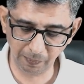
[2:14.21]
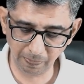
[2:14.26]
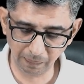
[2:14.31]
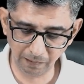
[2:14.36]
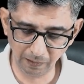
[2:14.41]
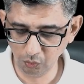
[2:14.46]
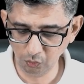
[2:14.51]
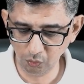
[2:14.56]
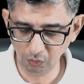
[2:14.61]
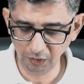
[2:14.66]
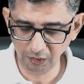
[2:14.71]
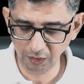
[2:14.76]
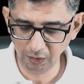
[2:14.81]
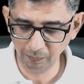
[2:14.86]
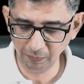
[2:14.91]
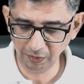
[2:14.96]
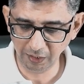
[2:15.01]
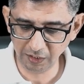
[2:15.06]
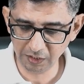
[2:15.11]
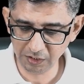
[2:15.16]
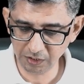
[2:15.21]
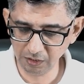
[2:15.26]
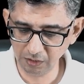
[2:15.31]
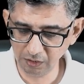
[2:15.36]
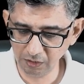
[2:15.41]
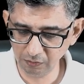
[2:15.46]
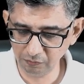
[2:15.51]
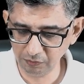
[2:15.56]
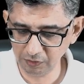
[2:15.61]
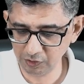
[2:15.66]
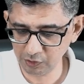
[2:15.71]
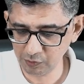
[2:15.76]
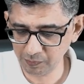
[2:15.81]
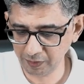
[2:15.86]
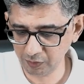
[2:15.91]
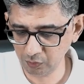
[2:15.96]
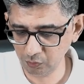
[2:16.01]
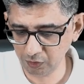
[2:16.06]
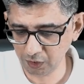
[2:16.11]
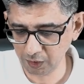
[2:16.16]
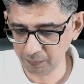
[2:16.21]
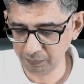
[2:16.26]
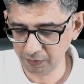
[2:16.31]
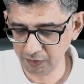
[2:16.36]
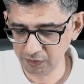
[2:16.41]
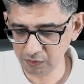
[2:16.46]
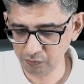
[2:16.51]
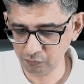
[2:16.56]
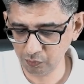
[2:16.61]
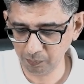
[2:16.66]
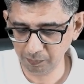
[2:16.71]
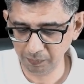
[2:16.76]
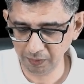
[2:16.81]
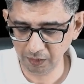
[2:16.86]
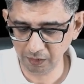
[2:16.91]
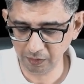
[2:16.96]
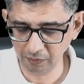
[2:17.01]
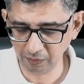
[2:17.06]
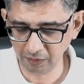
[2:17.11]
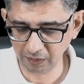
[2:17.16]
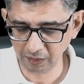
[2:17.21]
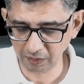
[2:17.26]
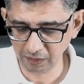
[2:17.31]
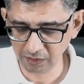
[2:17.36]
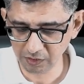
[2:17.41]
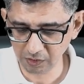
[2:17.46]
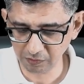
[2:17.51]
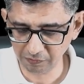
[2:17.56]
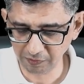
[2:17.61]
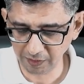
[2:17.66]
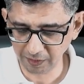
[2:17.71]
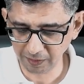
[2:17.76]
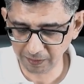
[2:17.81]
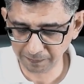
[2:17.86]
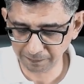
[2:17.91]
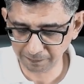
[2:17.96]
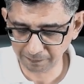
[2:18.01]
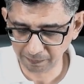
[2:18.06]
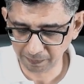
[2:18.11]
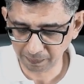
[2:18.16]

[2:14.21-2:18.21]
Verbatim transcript: the only limitation with respect to triptans would be recurrence of headache